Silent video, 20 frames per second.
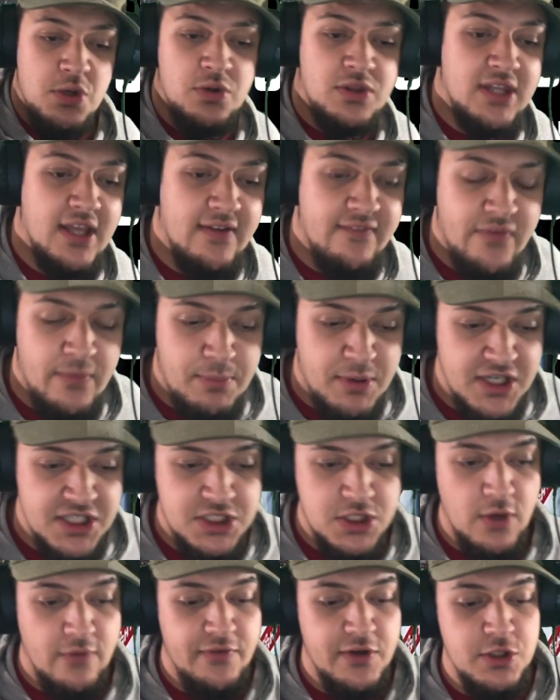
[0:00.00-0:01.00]
think
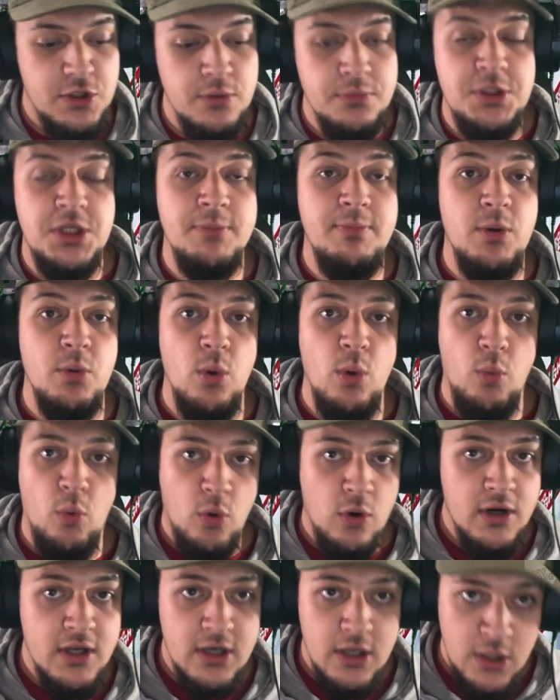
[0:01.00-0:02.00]
Fabricio Werdum should be
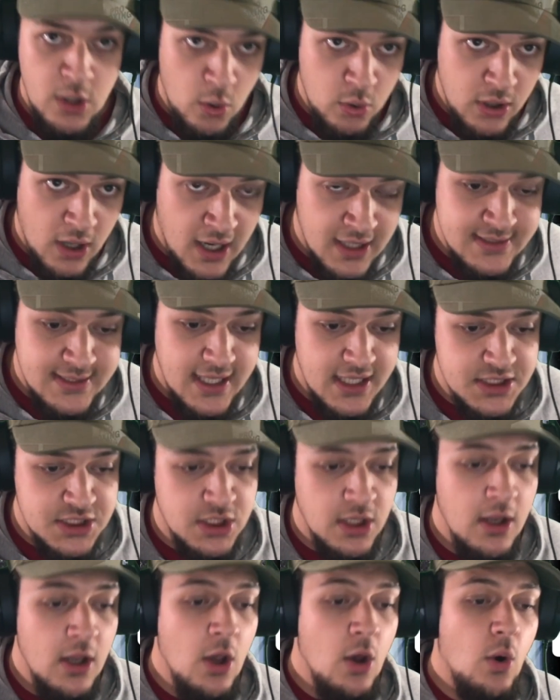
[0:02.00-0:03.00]
rewarded a no
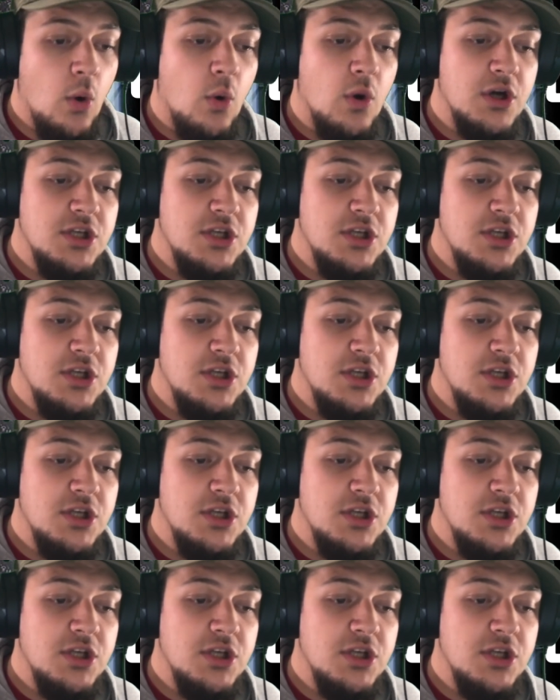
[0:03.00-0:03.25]
contest? Or